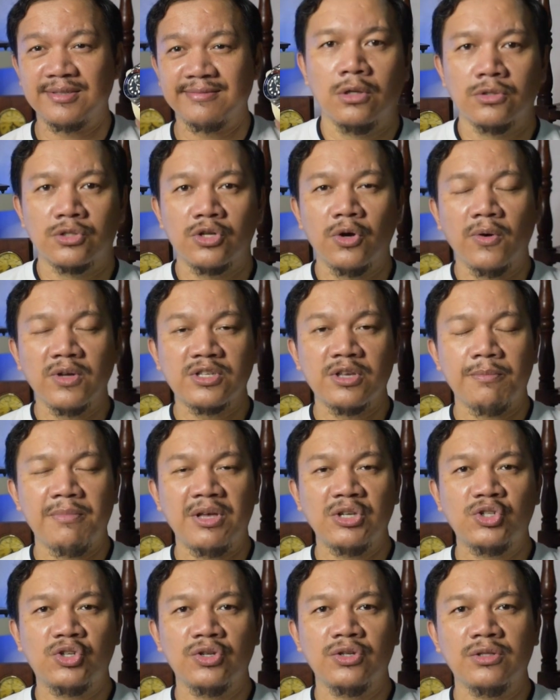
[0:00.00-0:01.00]
So as I
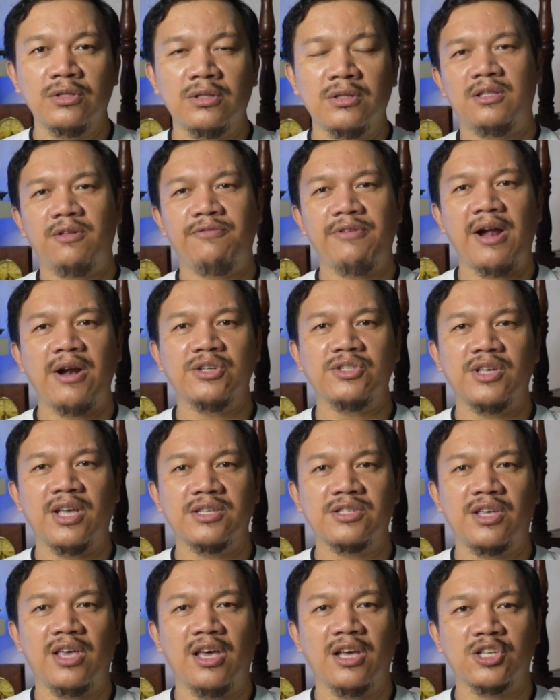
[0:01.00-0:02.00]
mentioned, the various
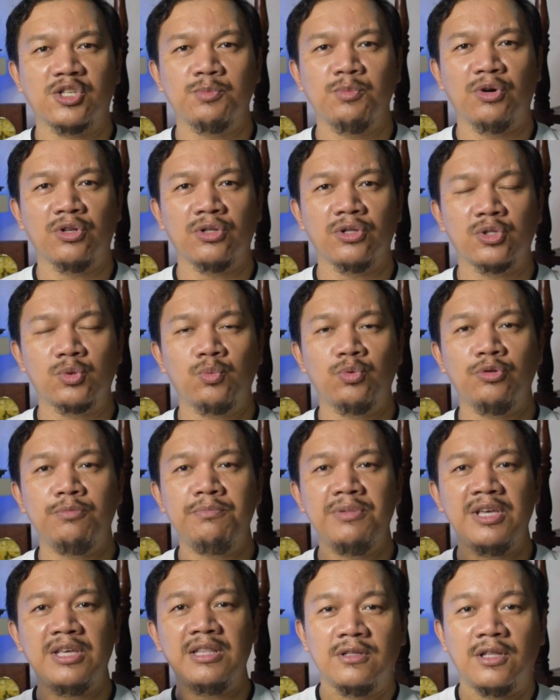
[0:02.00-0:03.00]
SKX models would
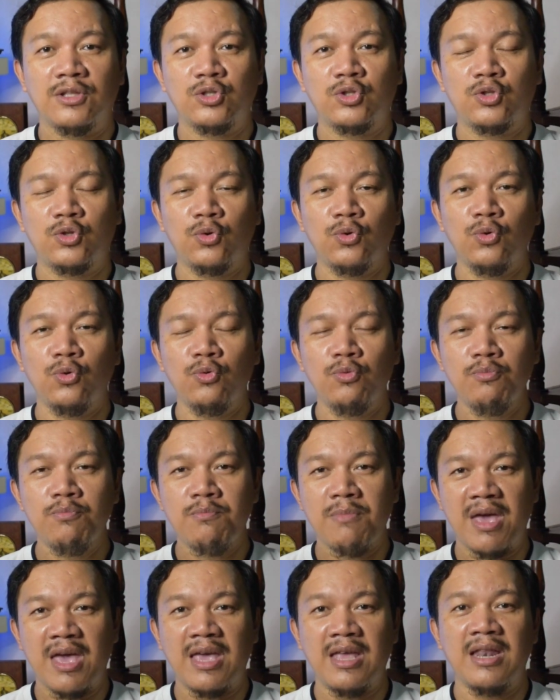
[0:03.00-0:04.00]
be the two
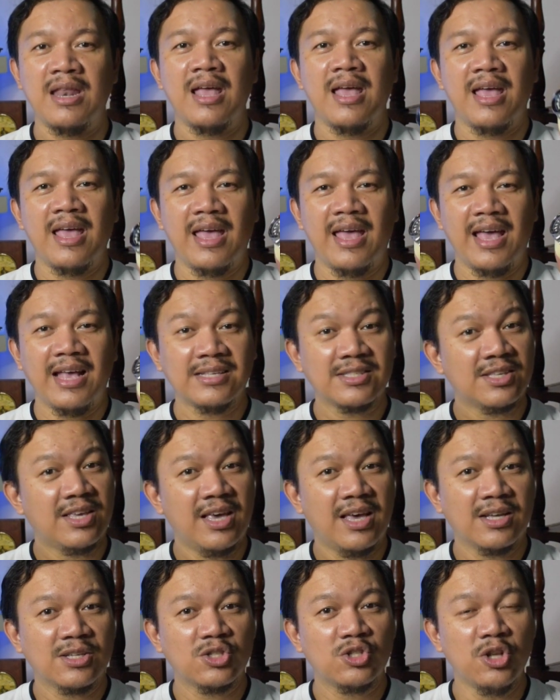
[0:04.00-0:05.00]
main,
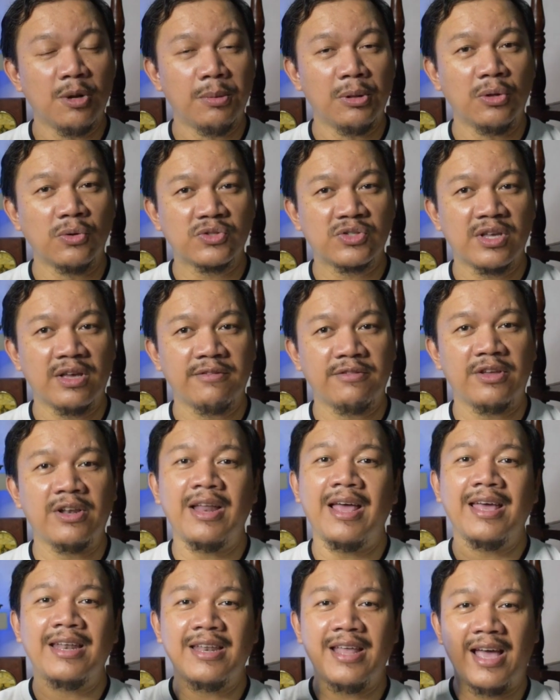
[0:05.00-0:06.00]
SKX 007
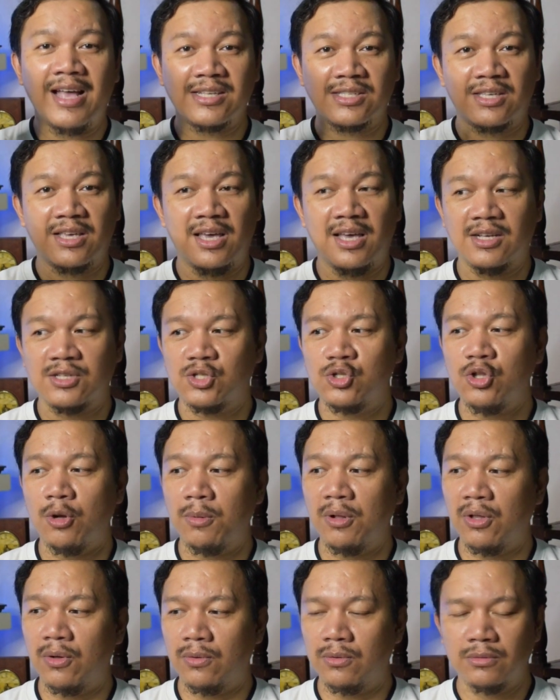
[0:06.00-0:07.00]
and the SKX
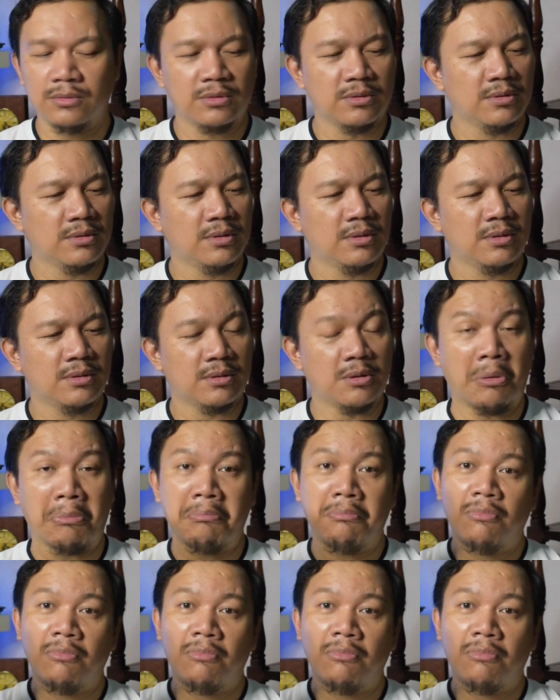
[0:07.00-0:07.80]
00. No.